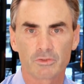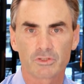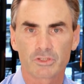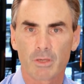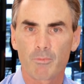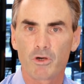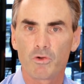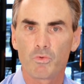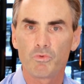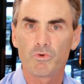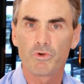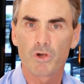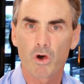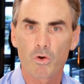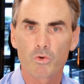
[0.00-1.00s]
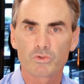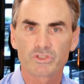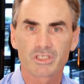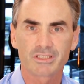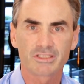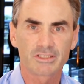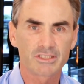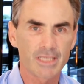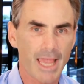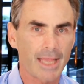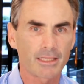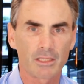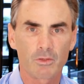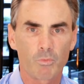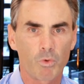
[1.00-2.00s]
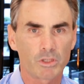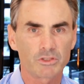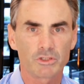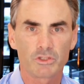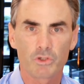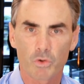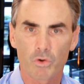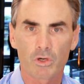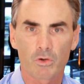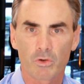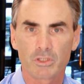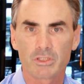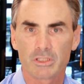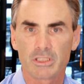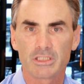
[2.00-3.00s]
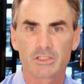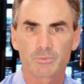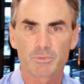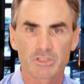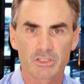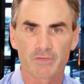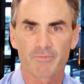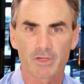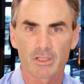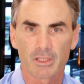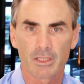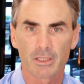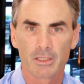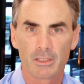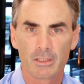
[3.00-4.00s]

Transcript: someone who knows exactly what you're going to need specifically.